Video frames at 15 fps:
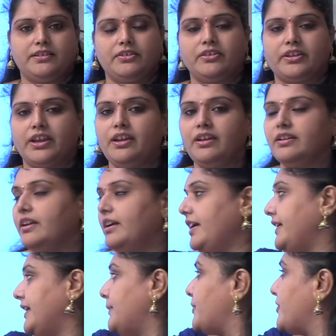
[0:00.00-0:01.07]
Okay,
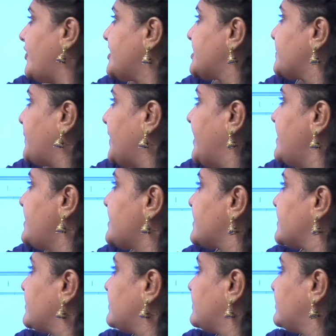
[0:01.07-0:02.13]
and I'll provide space.